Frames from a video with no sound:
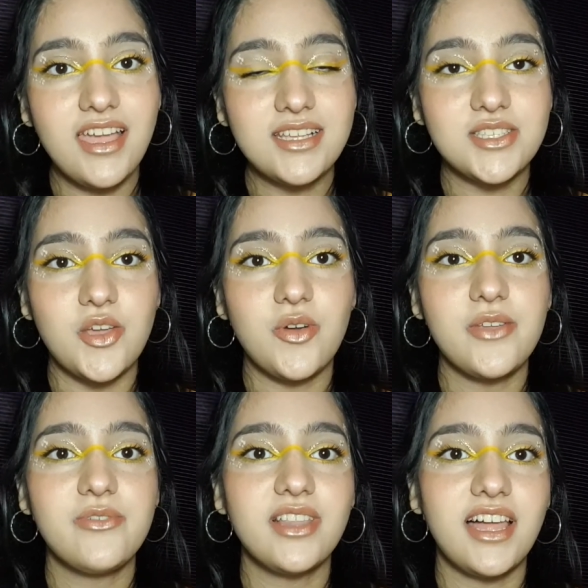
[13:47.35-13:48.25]
So
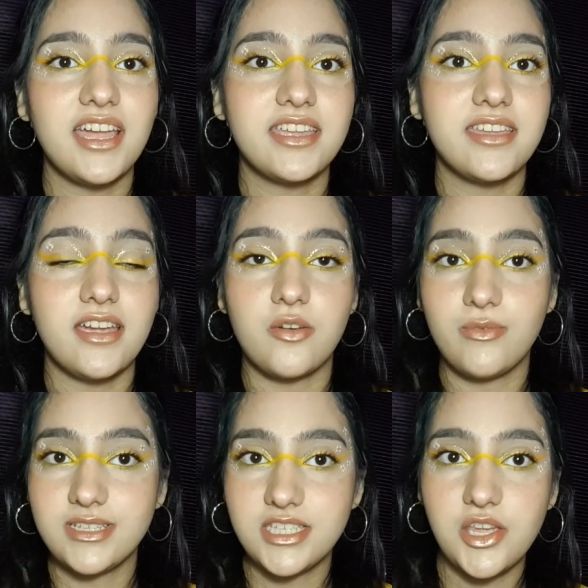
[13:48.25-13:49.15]
if you like our
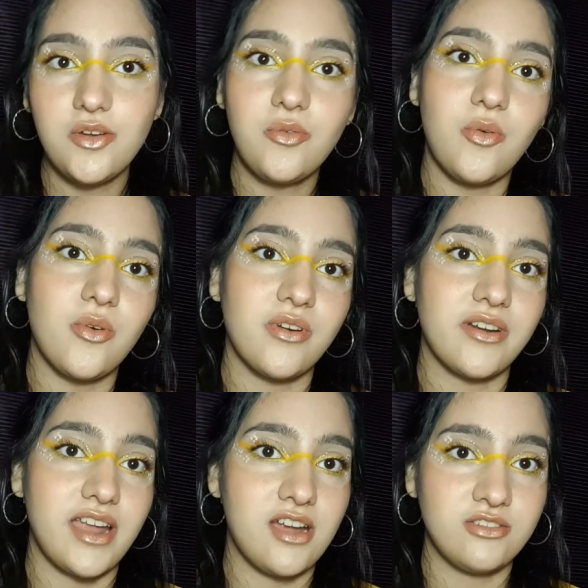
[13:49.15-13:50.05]
video
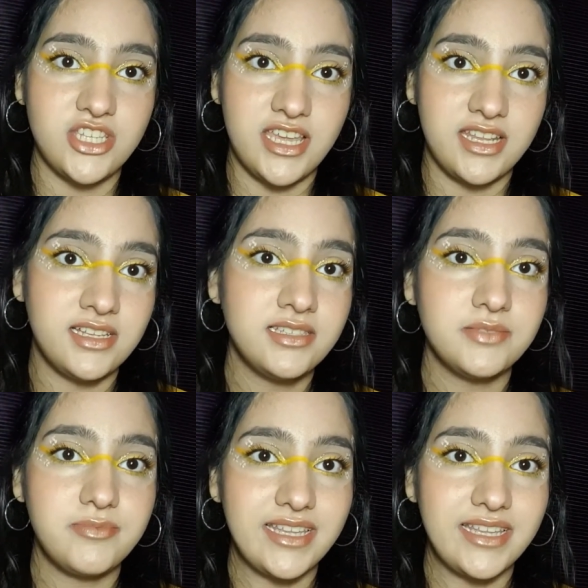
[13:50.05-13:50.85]
or our channel,